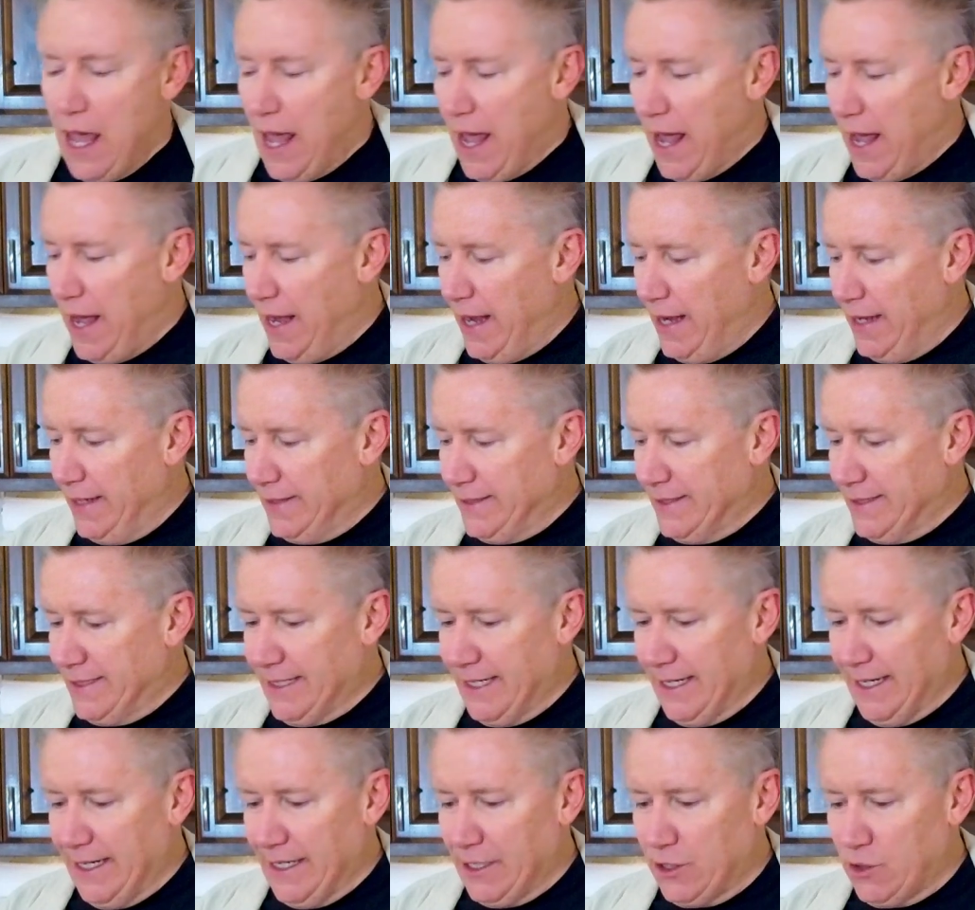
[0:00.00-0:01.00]
And
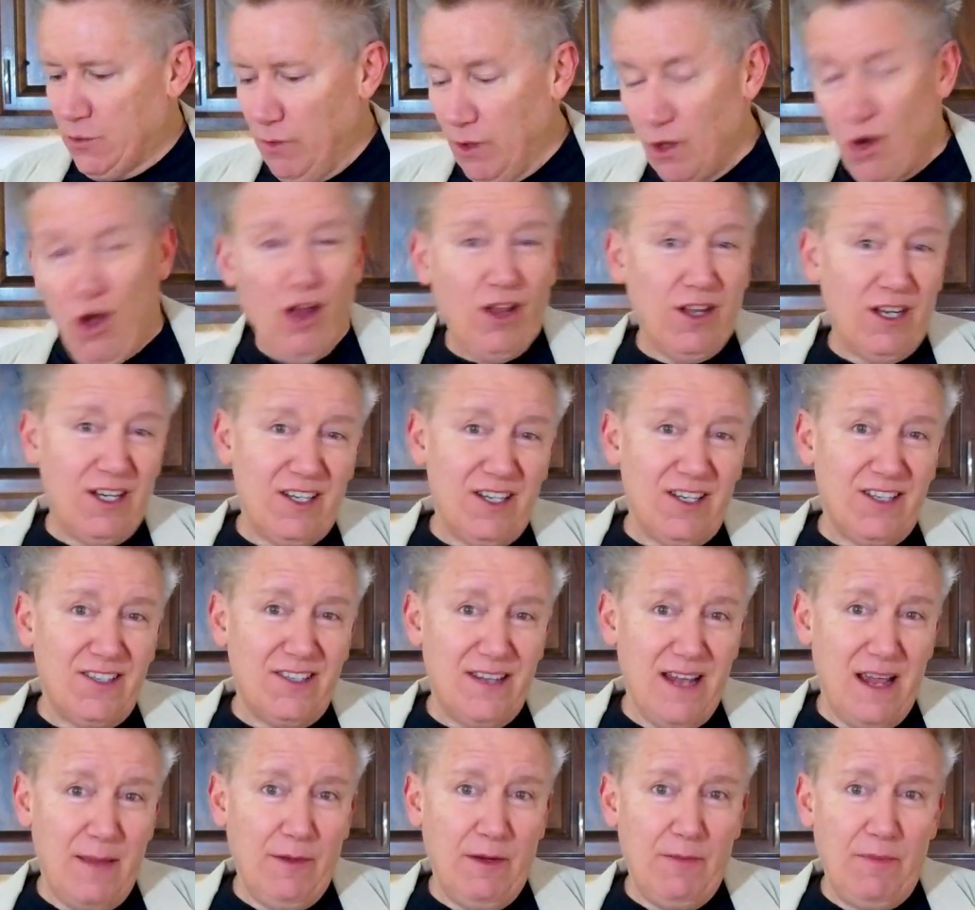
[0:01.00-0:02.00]
so we'll call it a
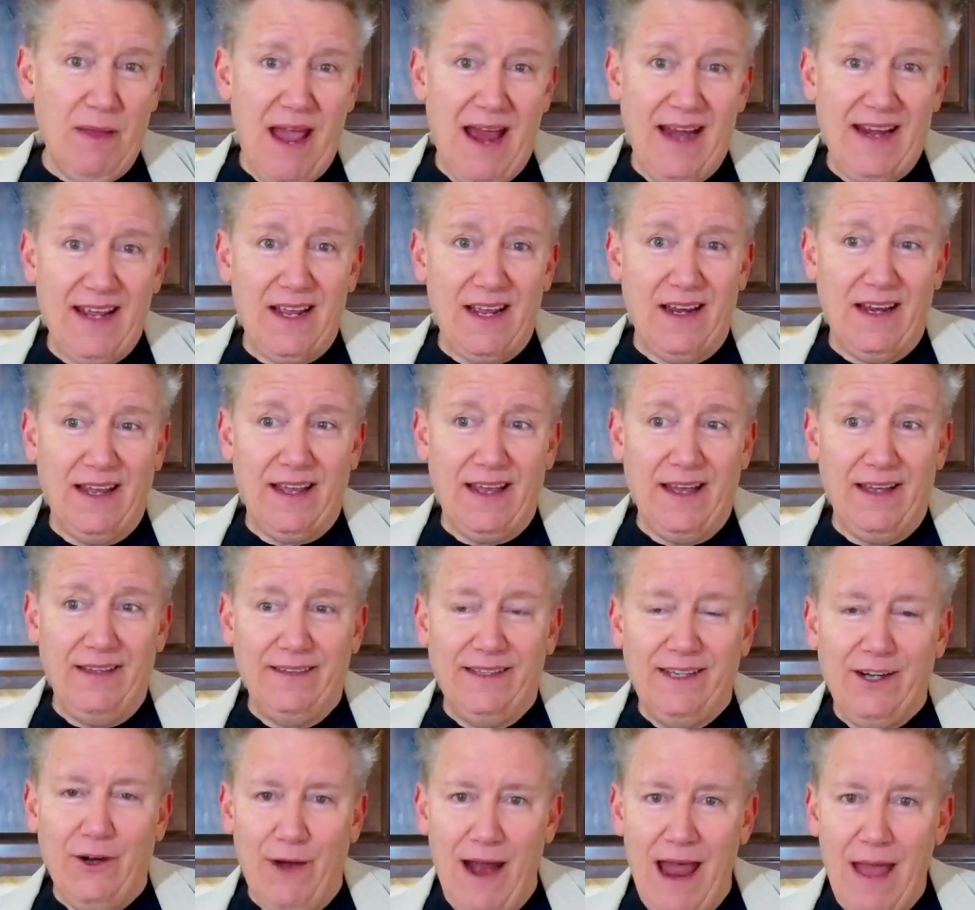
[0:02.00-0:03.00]
salmon patty, kind of like a
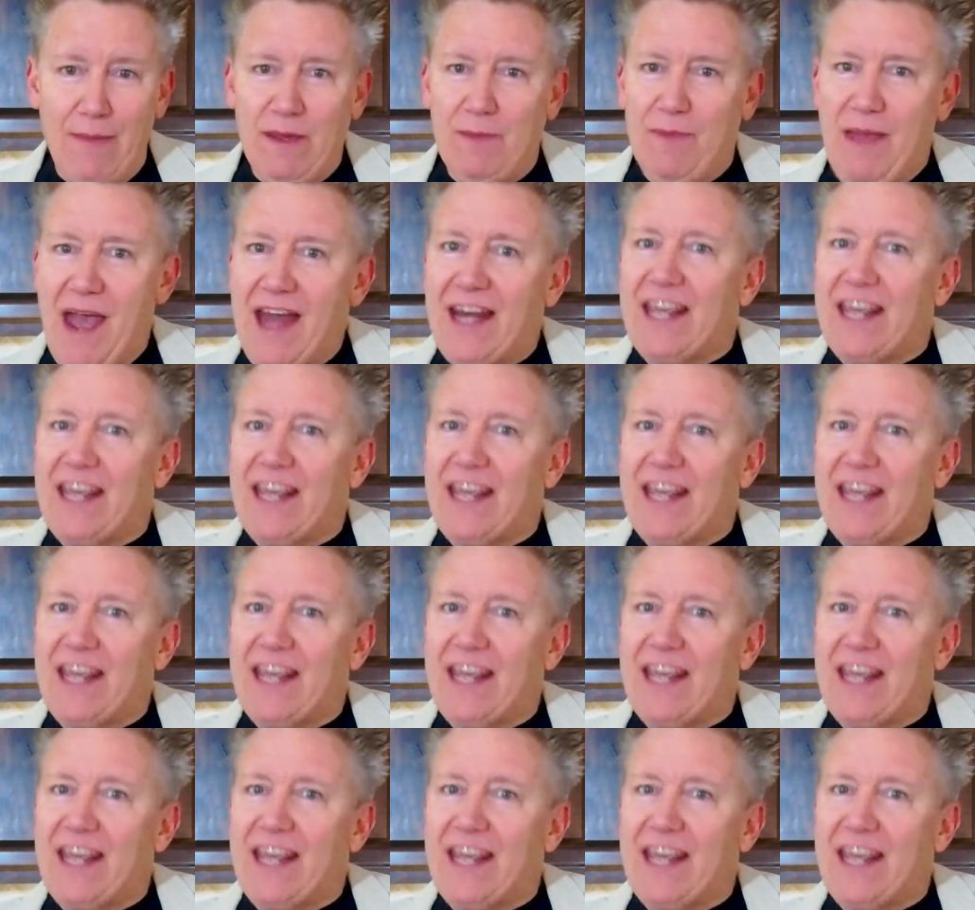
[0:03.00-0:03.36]
Krabby Patty.